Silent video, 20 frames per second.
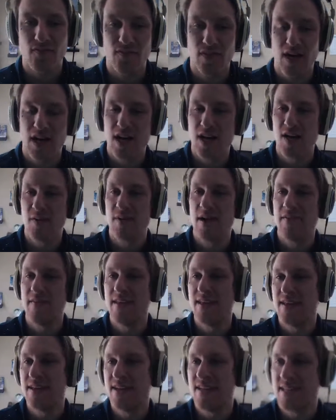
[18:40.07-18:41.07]
and
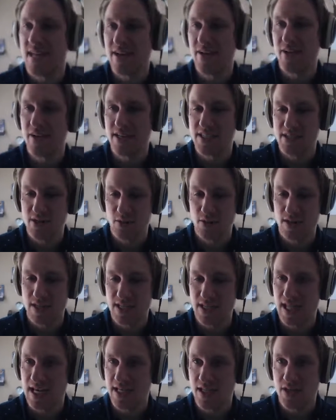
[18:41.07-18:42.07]
then Nintendo doesn't really
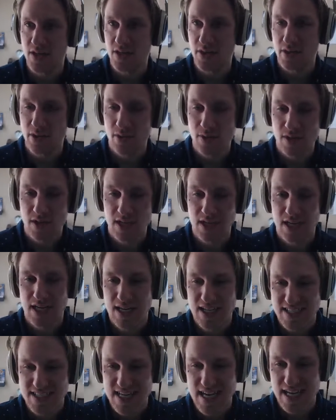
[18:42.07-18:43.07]
let you
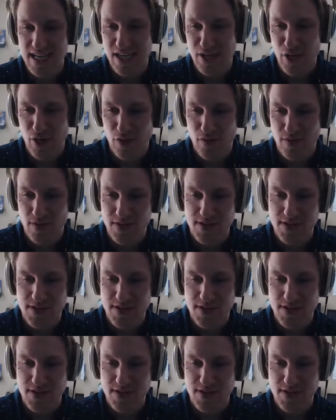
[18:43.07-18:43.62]
take it over.